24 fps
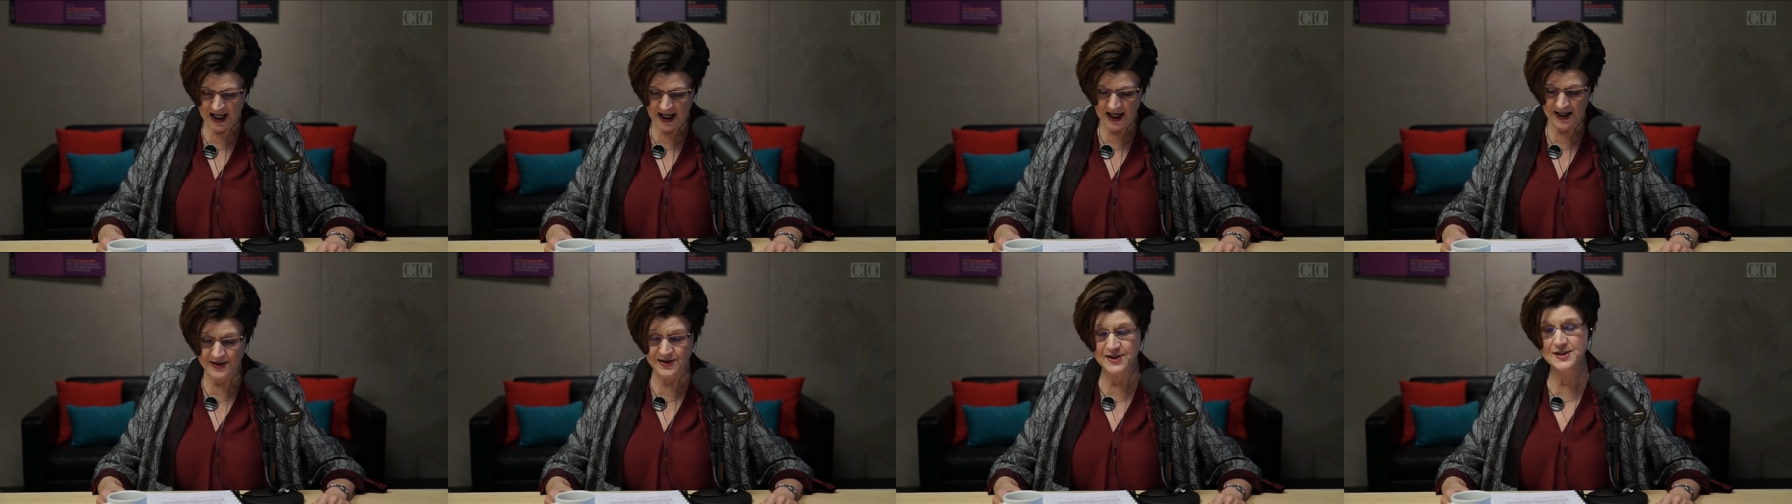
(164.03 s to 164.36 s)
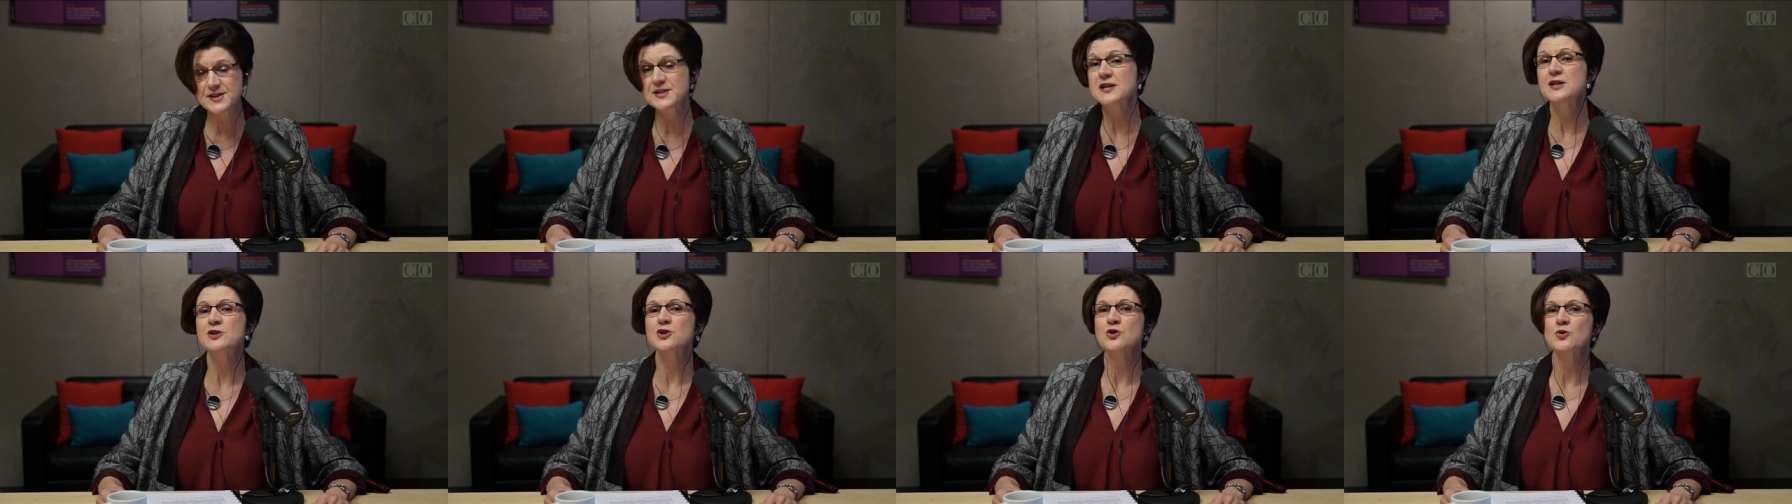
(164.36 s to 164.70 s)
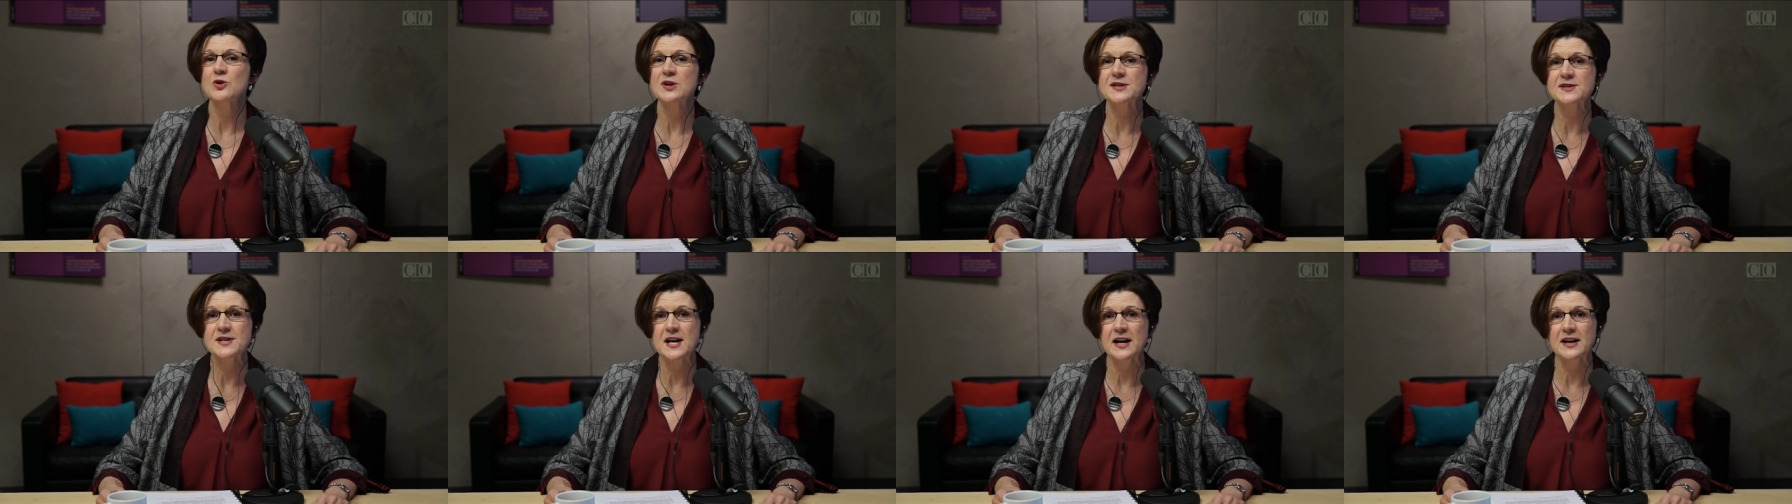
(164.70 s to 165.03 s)
and
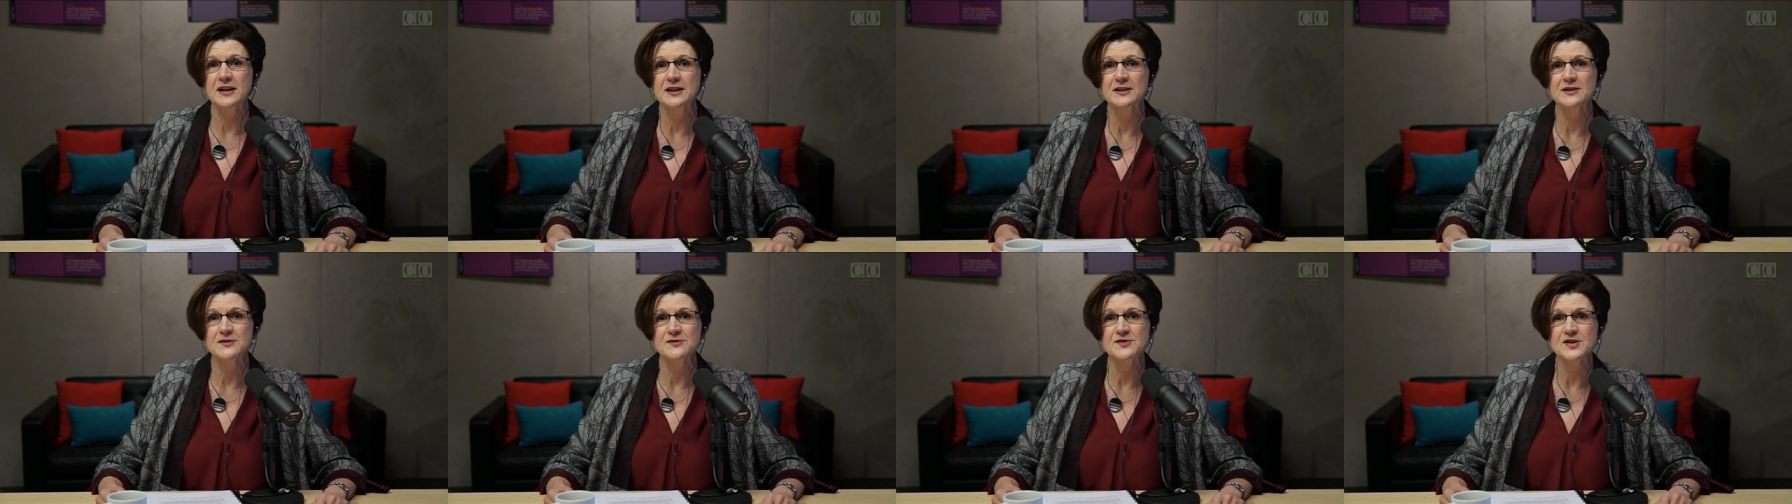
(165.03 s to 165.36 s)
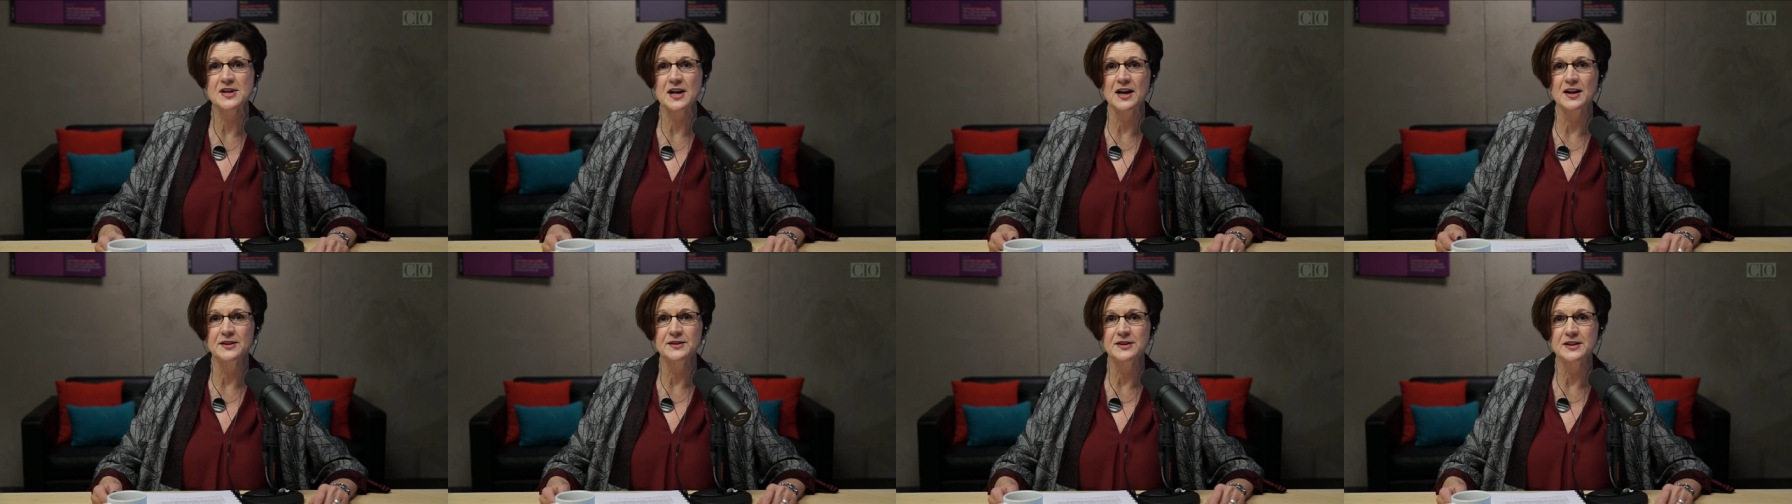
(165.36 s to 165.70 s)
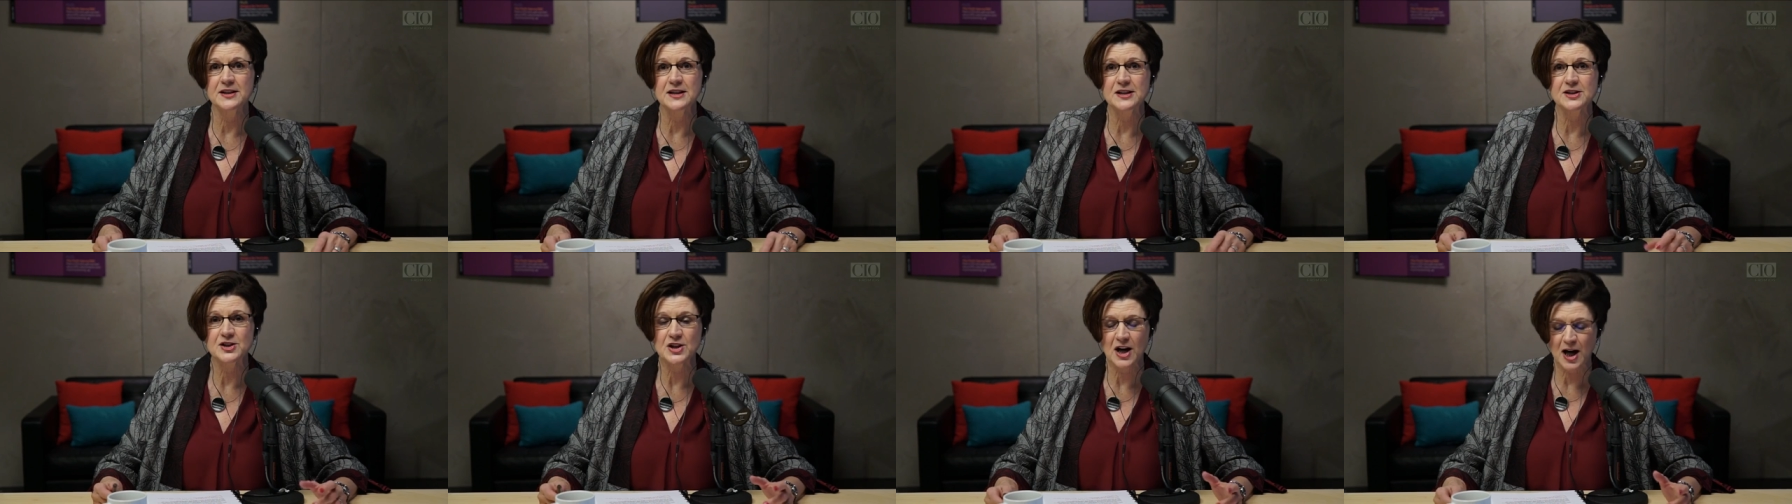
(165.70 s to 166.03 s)
senior executives on
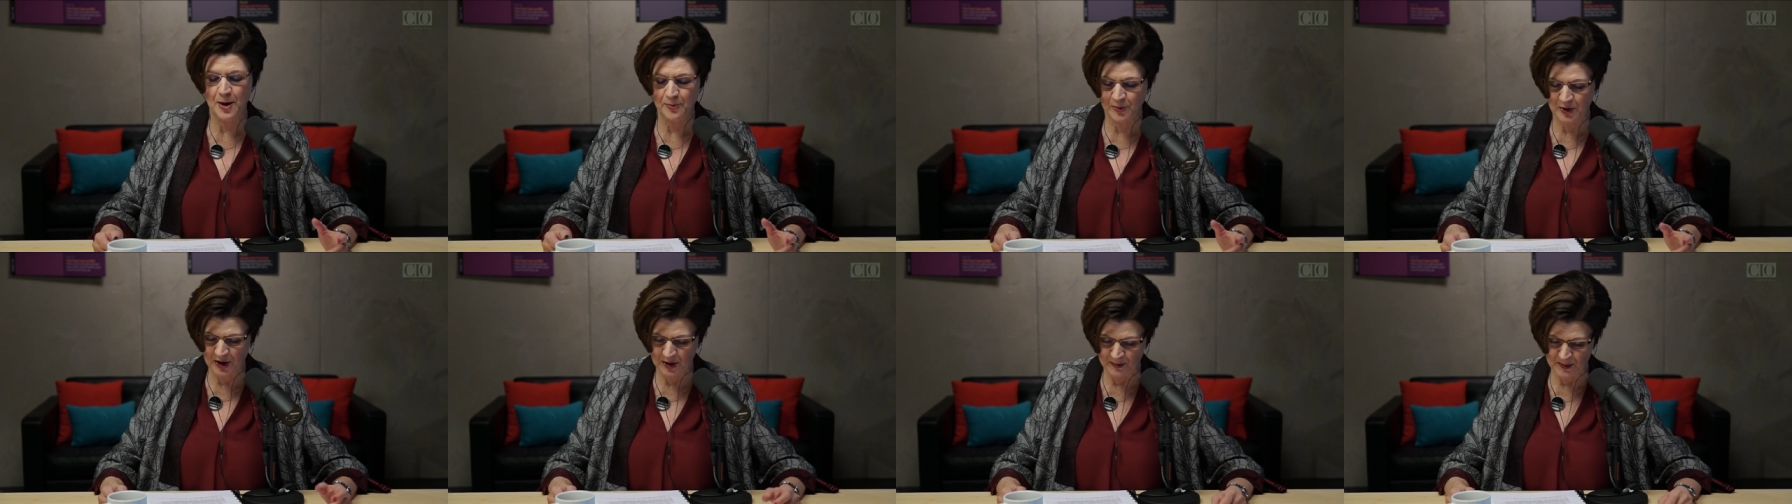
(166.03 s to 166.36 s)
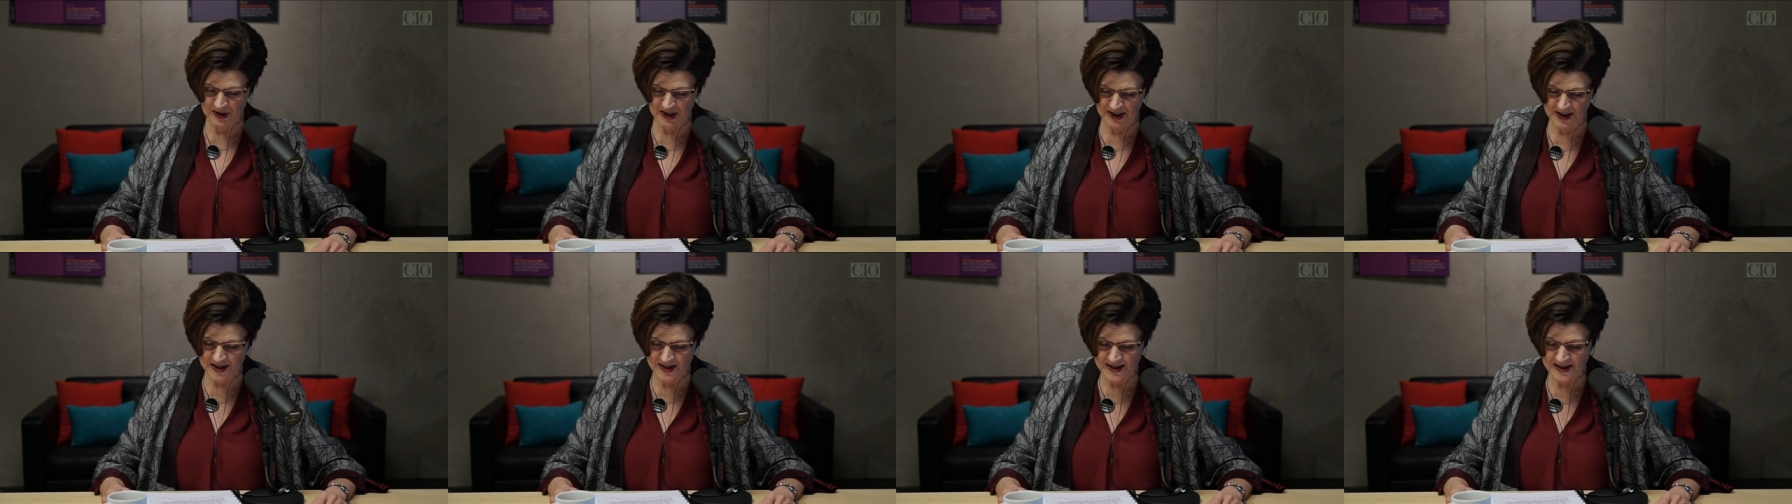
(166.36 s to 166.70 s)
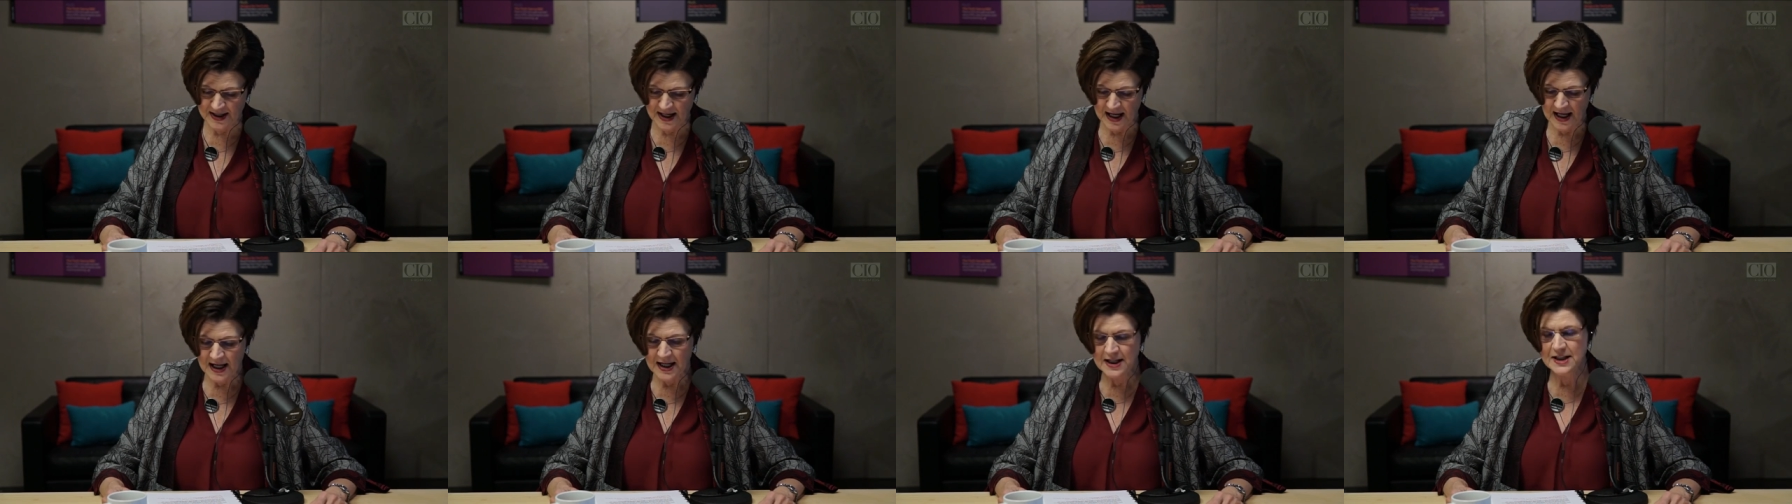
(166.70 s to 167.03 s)
the top committees,